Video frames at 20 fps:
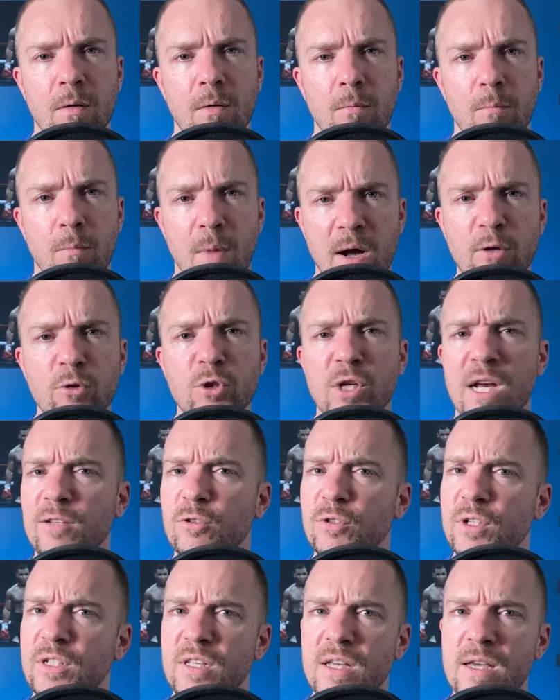Michael
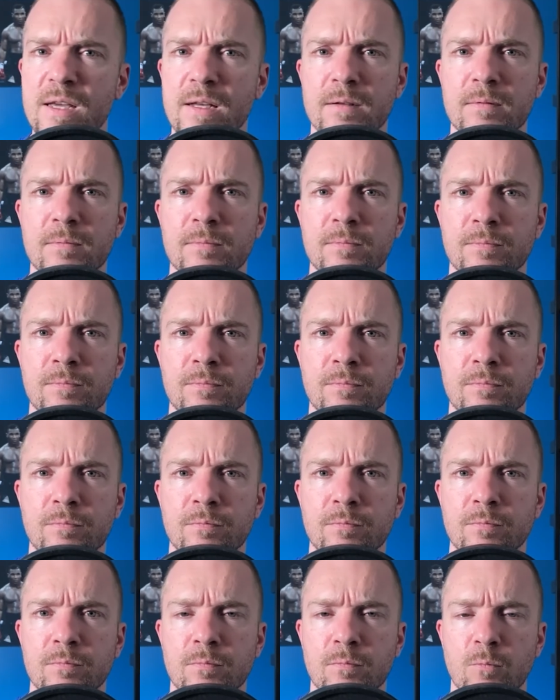Chandler gets hit,
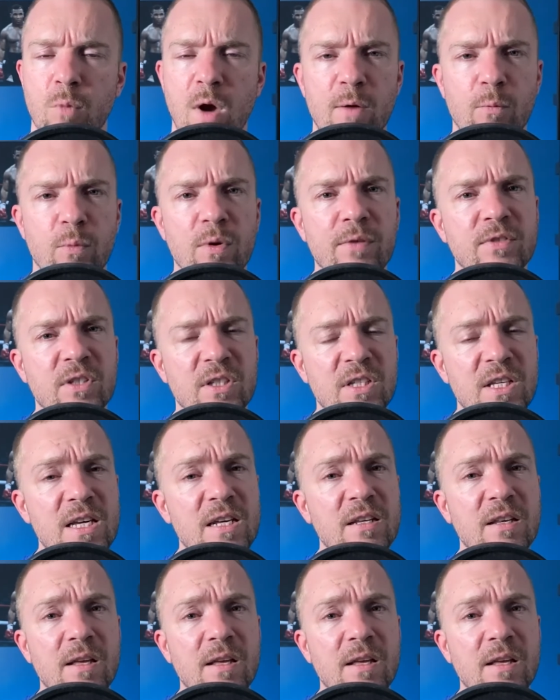right? We've seen